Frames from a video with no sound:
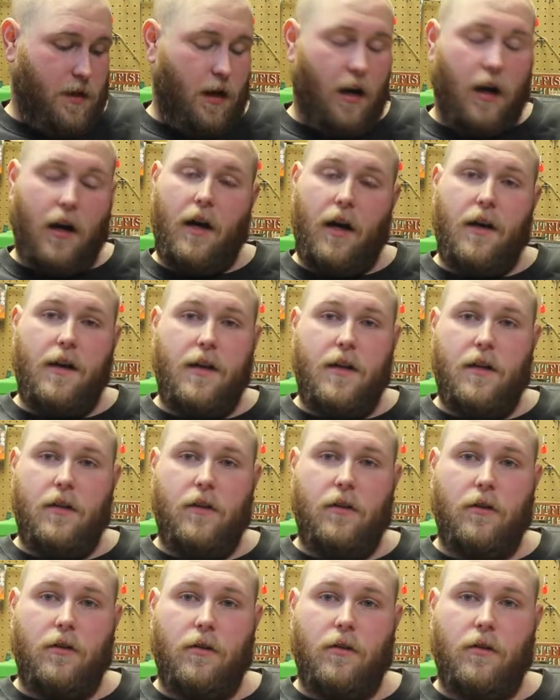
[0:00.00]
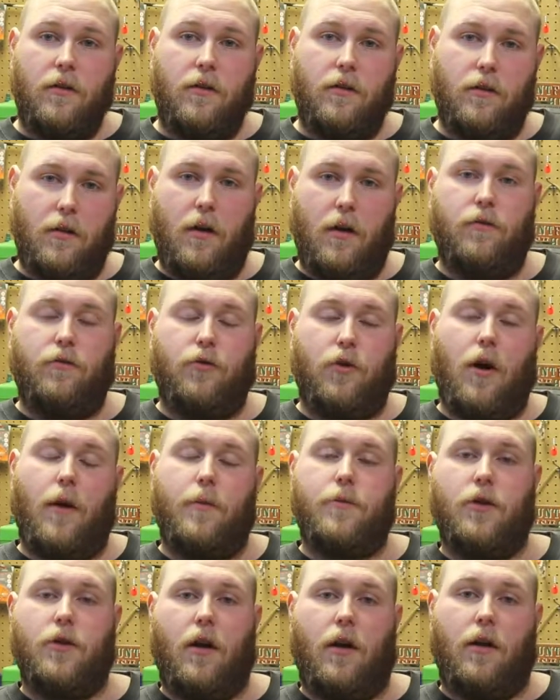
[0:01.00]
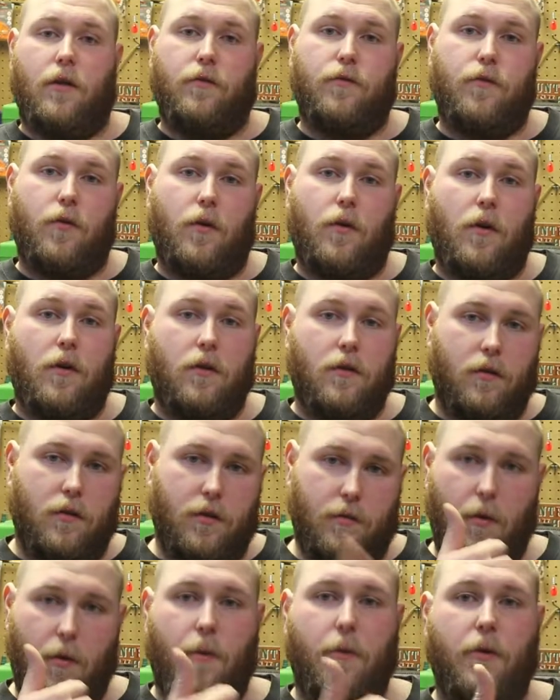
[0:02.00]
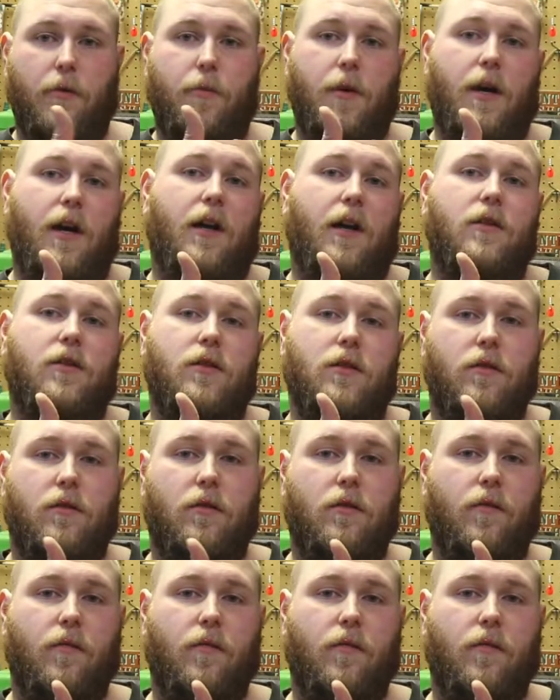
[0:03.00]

I love drop shotting for smallmouth bass.